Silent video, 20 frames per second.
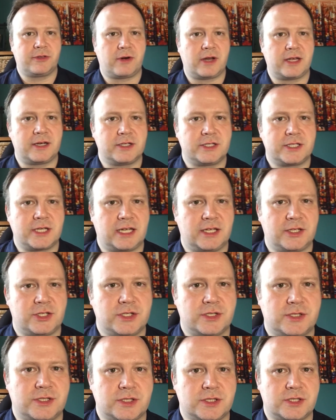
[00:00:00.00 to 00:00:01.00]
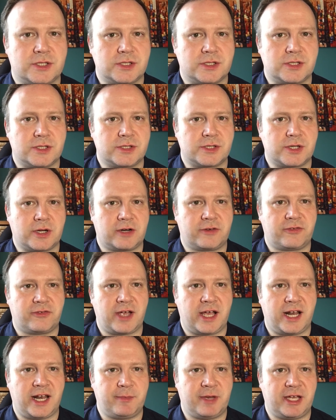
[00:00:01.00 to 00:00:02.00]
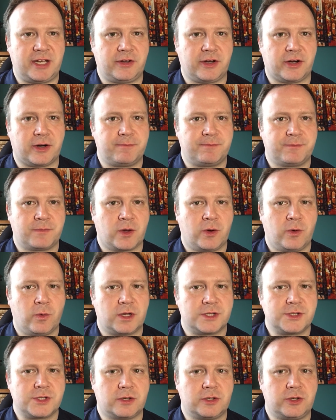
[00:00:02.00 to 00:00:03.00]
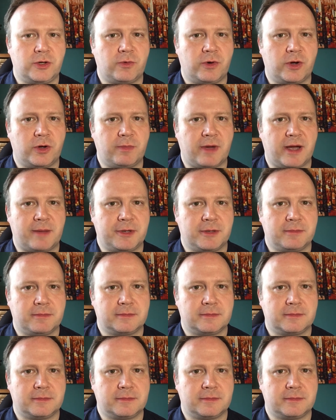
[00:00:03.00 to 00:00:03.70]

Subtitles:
threat intelligence is just the start for Elemendar. What's on your roadmap?